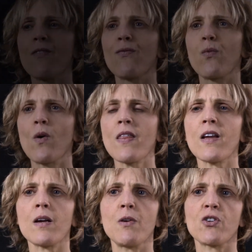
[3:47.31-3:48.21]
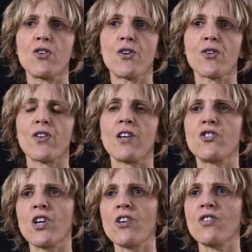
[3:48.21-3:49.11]
If one of the commissioners had
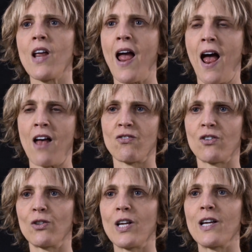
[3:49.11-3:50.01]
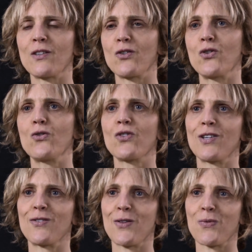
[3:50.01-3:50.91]
just asked, looking at the two
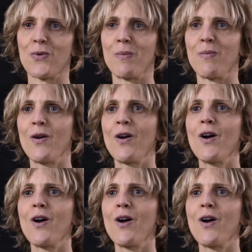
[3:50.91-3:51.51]
sides of the room,